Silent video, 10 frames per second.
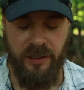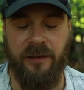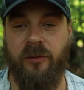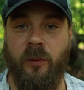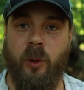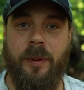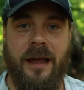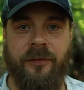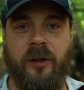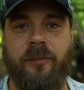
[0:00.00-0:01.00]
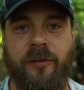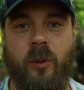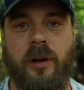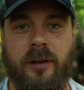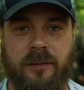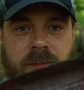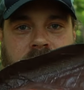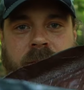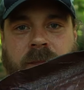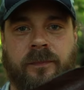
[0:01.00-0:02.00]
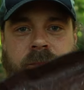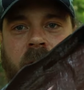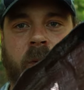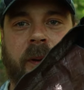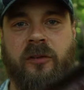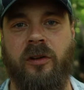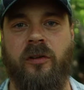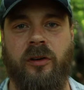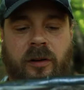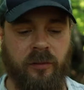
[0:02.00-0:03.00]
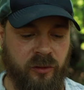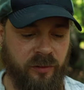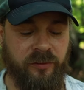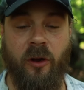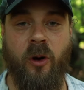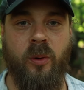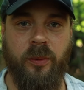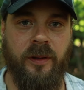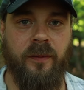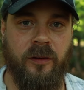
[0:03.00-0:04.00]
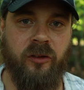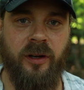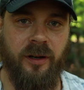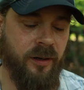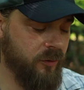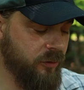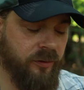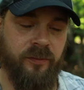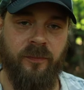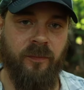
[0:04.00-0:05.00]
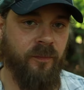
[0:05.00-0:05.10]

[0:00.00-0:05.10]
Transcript: It's a little bathtub floor. The dimensions are just so that the chair just